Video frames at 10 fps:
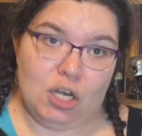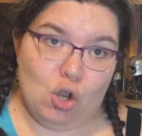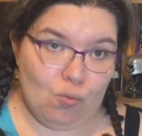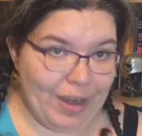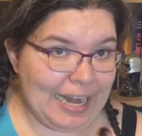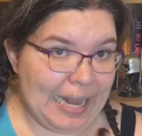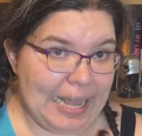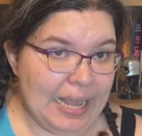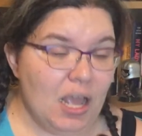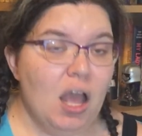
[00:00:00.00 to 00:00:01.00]
Not
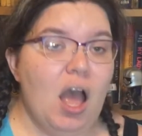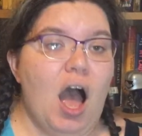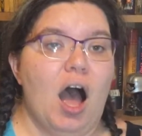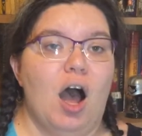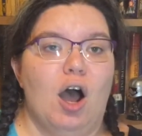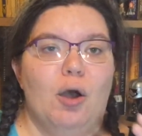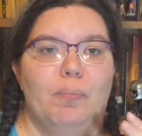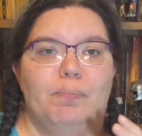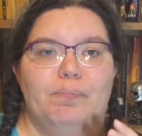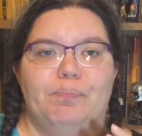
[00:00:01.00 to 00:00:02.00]
really.
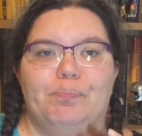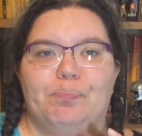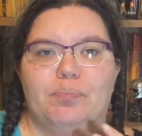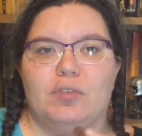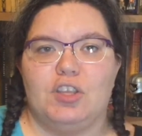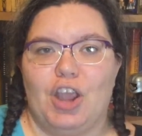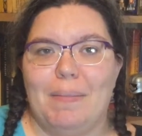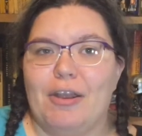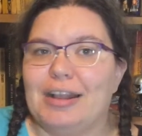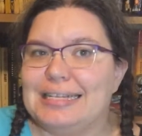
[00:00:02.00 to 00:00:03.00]

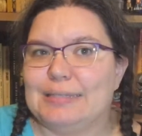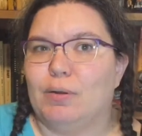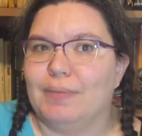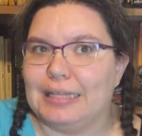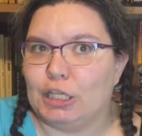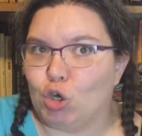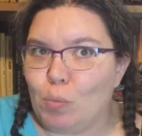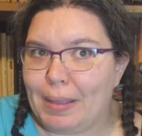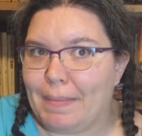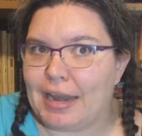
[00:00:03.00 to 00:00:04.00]
America is probably a
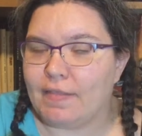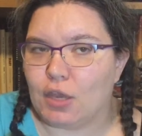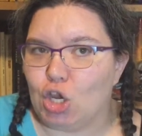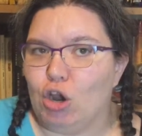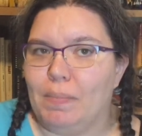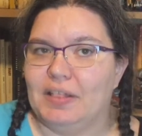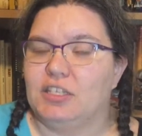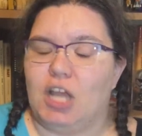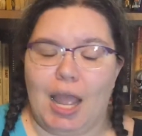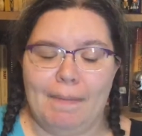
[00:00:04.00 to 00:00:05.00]
little bit better than Europe at the
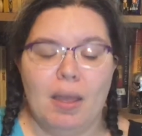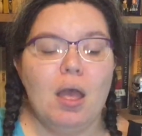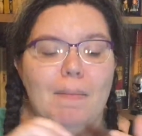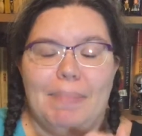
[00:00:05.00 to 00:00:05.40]
time,